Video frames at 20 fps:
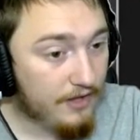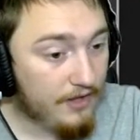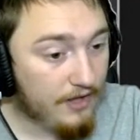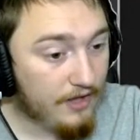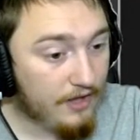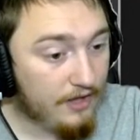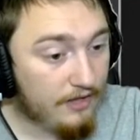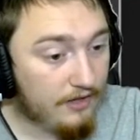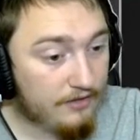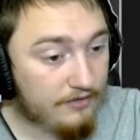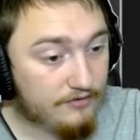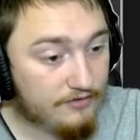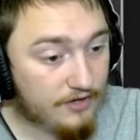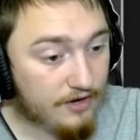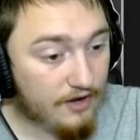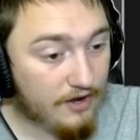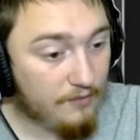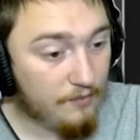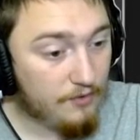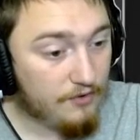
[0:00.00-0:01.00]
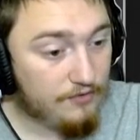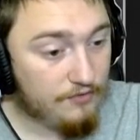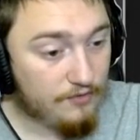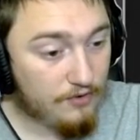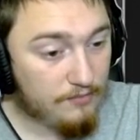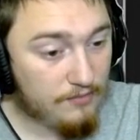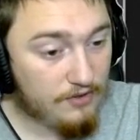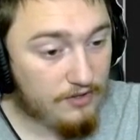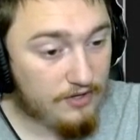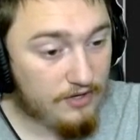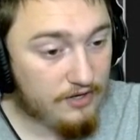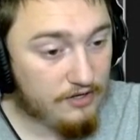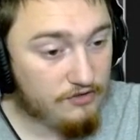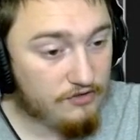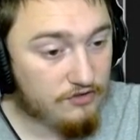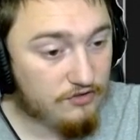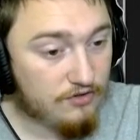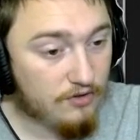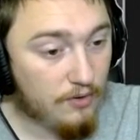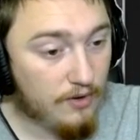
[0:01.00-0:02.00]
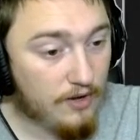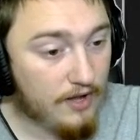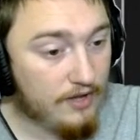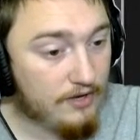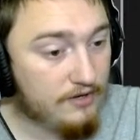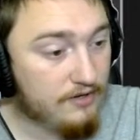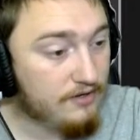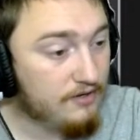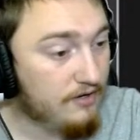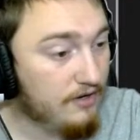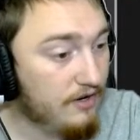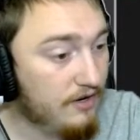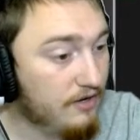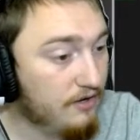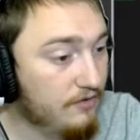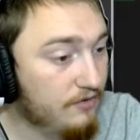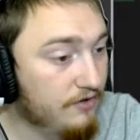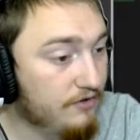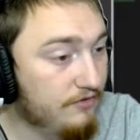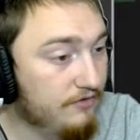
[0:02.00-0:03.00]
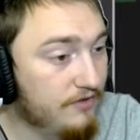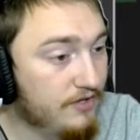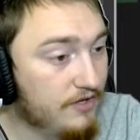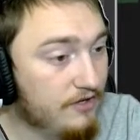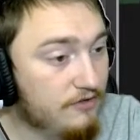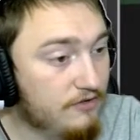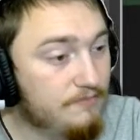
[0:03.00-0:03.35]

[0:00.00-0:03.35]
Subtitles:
And I would normally just go ahead and increase these,